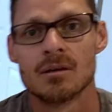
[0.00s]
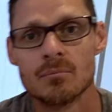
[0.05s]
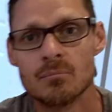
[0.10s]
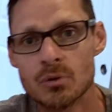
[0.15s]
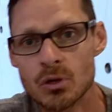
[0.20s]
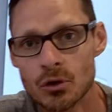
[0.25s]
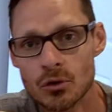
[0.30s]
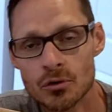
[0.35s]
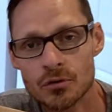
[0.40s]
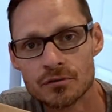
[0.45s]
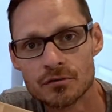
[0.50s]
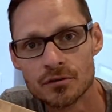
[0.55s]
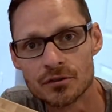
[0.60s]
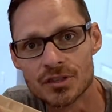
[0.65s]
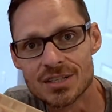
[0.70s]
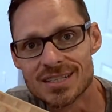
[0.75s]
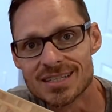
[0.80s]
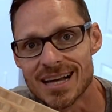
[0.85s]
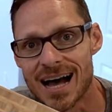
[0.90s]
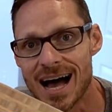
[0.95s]
Beautiful
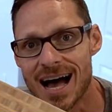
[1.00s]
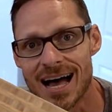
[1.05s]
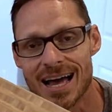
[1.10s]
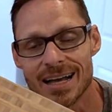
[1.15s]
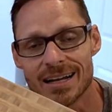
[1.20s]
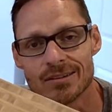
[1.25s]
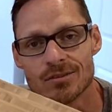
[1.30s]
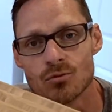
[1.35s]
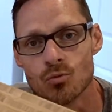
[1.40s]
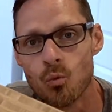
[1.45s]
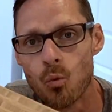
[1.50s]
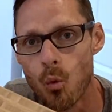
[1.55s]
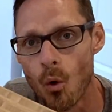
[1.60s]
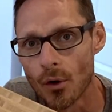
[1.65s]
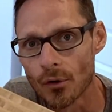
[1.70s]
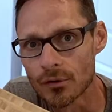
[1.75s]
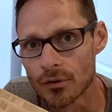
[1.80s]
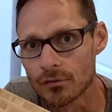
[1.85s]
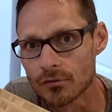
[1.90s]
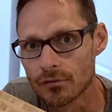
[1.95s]
designs,
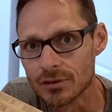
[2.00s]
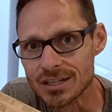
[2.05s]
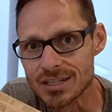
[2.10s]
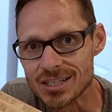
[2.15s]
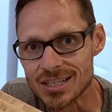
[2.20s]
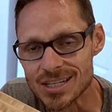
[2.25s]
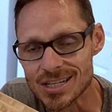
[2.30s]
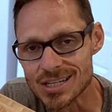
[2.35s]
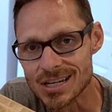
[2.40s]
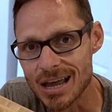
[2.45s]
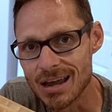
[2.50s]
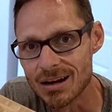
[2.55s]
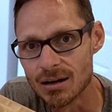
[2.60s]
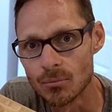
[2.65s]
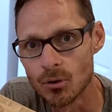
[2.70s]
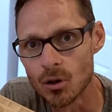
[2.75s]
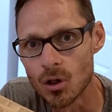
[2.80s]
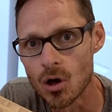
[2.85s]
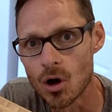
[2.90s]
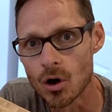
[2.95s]
wonderfully
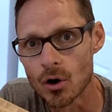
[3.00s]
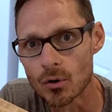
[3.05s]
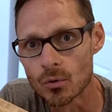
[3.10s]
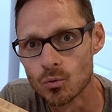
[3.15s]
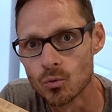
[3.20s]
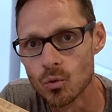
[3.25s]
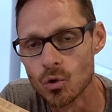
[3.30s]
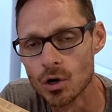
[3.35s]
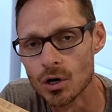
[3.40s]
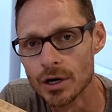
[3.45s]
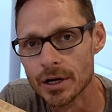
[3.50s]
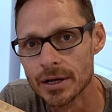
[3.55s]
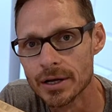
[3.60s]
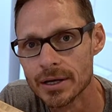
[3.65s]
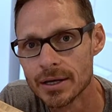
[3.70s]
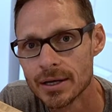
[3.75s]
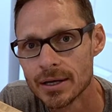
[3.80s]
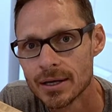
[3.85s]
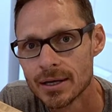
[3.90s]
sustainable hard wood,